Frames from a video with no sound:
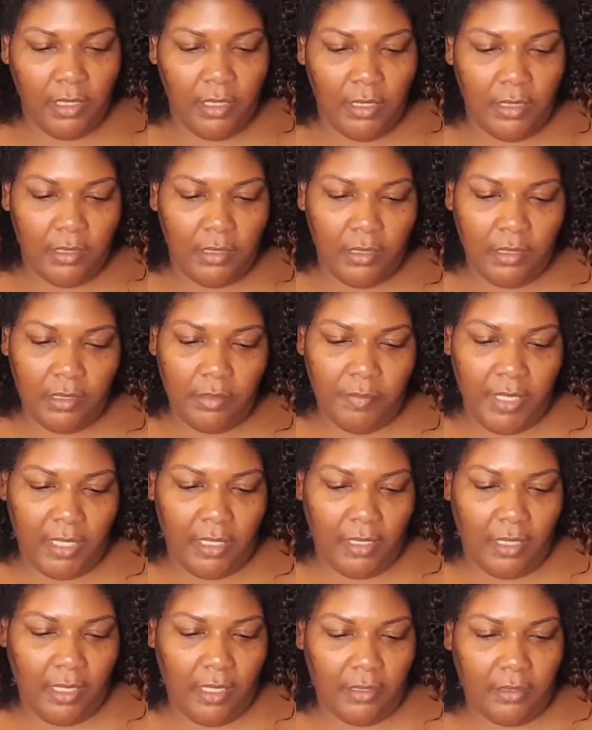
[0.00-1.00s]
It's the
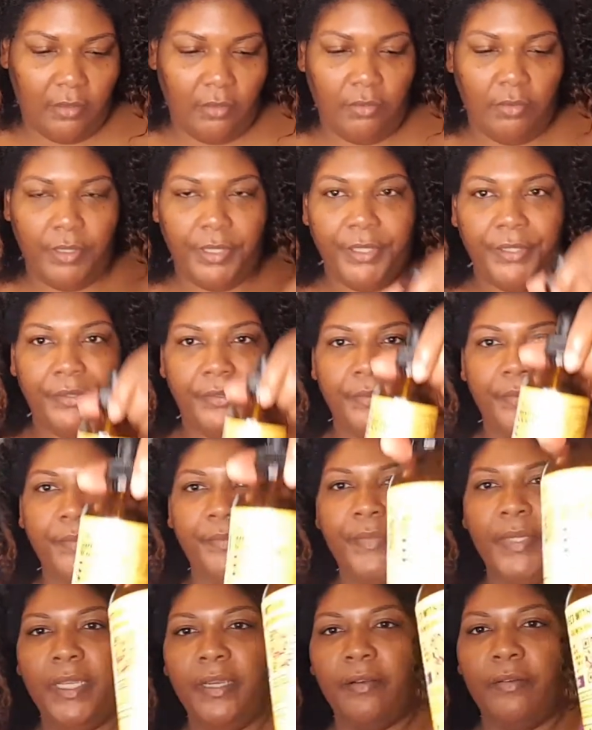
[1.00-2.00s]
Jamaican castor oil
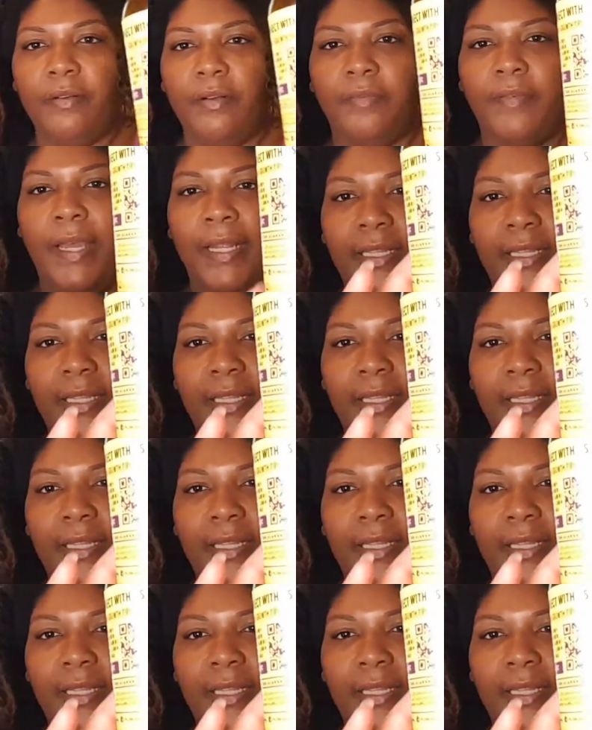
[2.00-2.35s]
hair growth. I